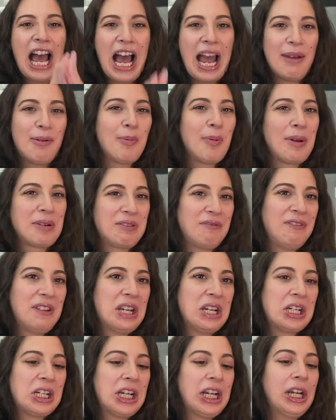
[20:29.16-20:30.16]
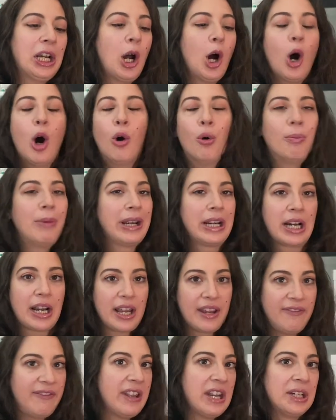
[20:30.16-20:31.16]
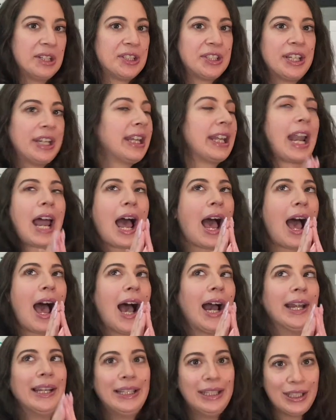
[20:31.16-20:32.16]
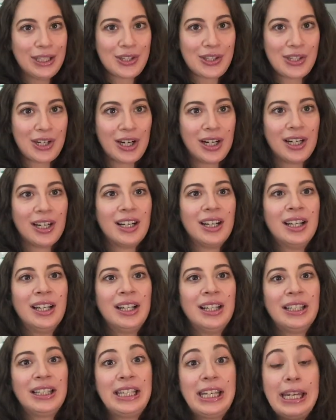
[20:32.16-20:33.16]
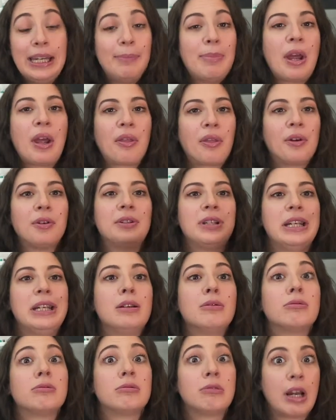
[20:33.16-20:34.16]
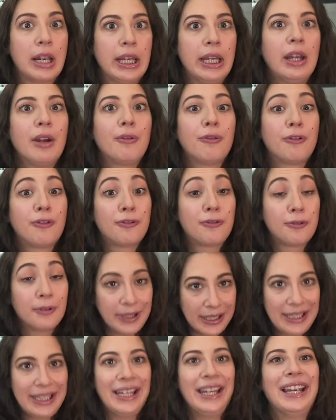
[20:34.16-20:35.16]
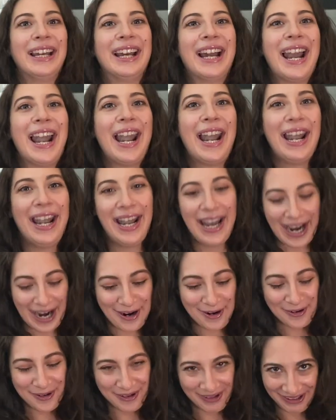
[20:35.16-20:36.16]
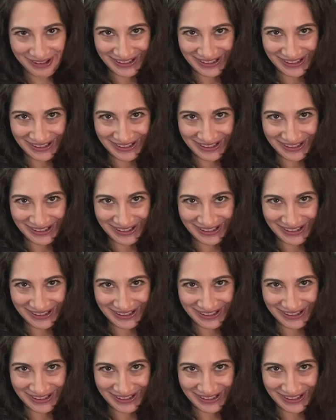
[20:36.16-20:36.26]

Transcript: I'm about to finish it. Oh my God, I finished it. I need to start keeping 13 right freaking now.